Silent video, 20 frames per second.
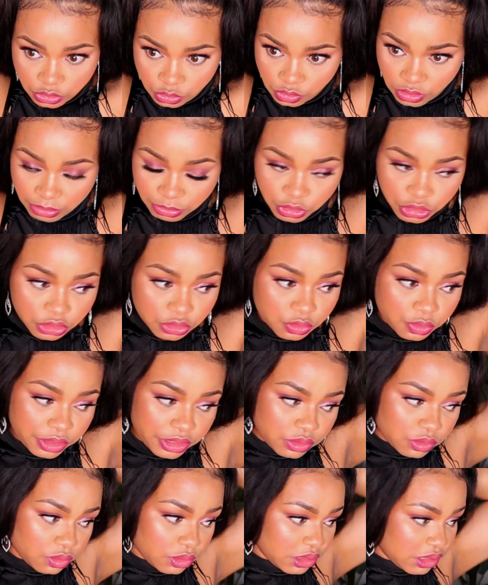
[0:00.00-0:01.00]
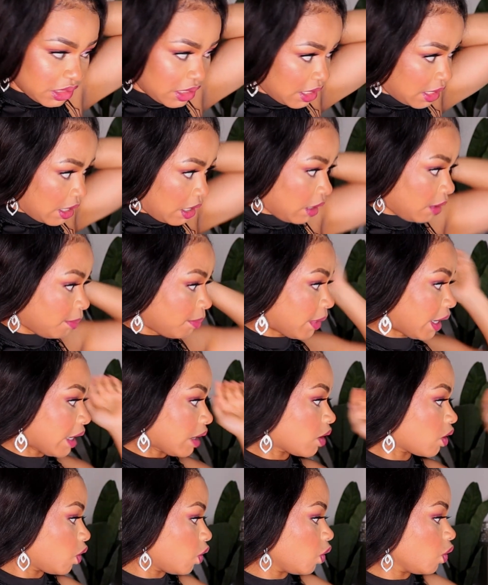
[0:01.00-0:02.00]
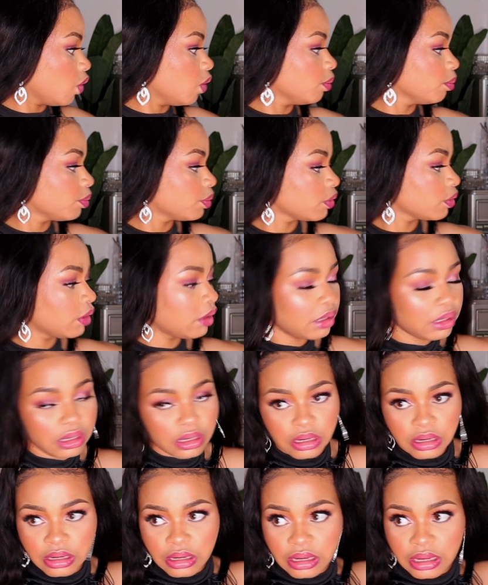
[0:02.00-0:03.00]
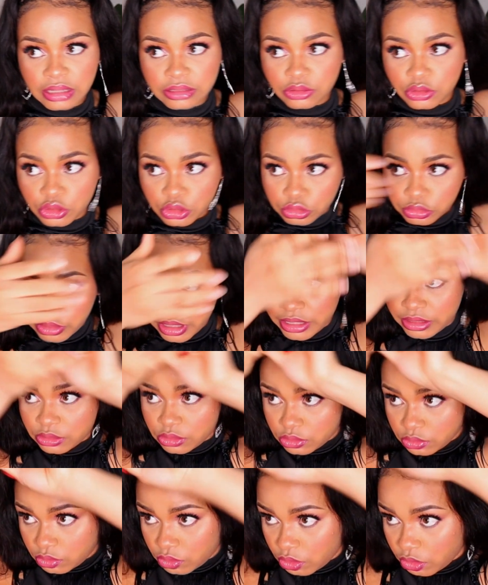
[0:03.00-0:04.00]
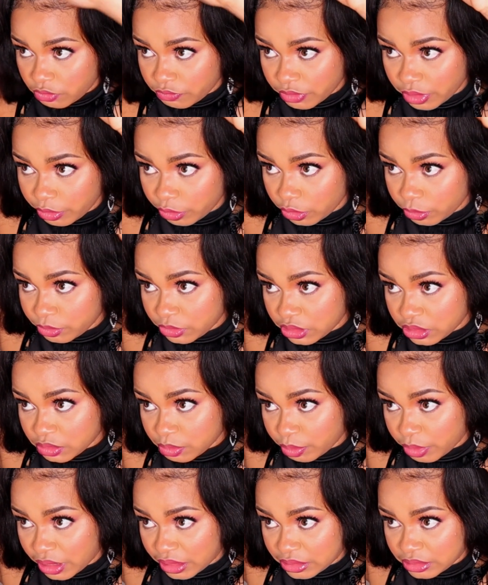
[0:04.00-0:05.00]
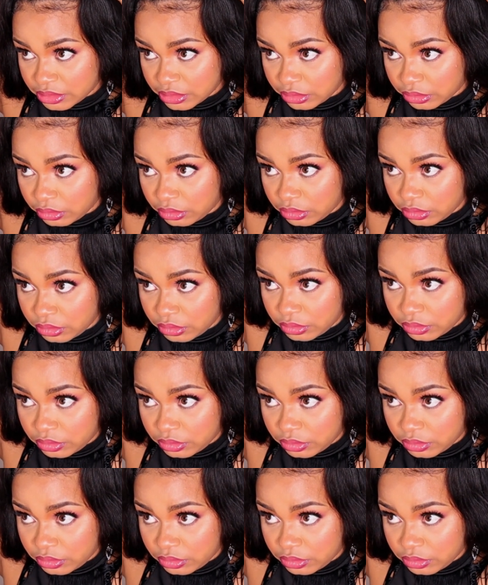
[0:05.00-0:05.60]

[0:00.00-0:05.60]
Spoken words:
So I'm just going to take out my comb and try to cover up this pattern.